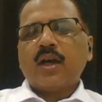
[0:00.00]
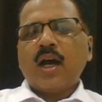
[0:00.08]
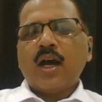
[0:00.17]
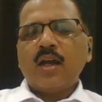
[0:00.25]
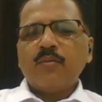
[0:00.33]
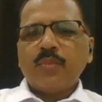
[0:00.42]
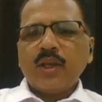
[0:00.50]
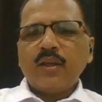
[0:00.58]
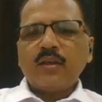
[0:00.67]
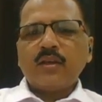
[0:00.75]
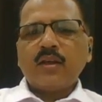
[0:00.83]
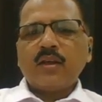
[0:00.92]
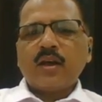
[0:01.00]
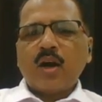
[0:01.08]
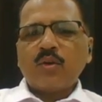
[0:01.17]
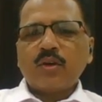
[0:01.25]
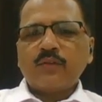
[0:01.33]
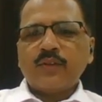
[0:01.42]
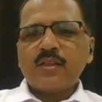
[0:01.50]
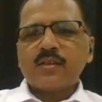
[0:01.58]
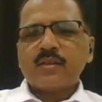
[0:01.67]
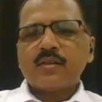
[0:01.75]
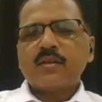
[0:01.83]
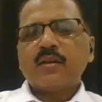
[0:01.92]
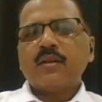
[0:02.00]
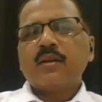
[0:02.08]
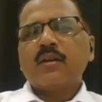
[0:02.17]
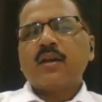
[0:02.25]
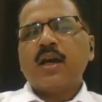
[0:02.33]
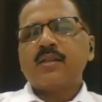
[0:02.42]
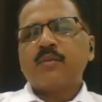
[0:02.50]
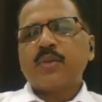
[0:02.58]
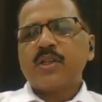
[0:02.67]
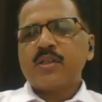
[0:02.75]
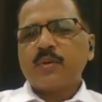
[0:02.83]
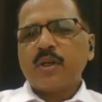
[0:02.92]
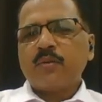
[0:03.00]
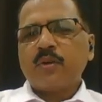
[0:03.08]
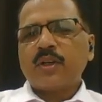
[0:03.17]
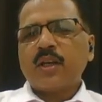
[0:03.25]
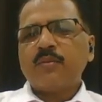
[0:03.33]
I am paying out of this as a principal amount.